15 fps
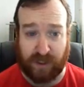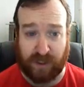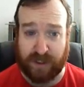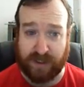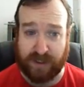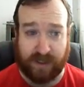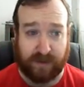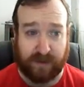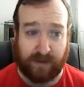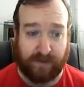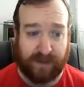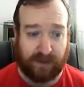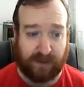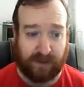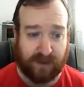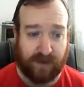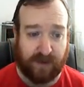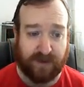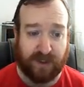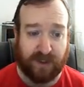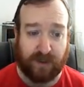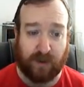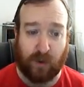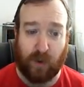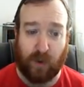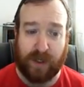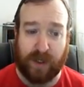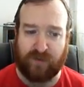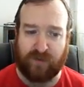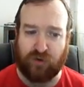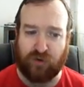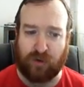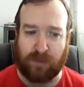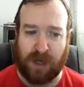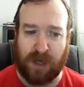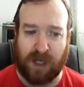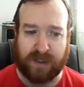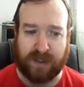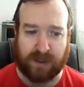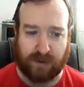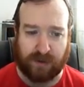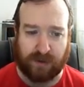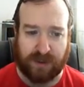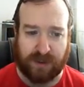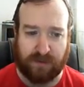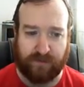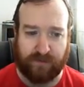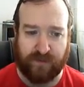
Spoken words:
like I said in the little description, where you've drawn particles.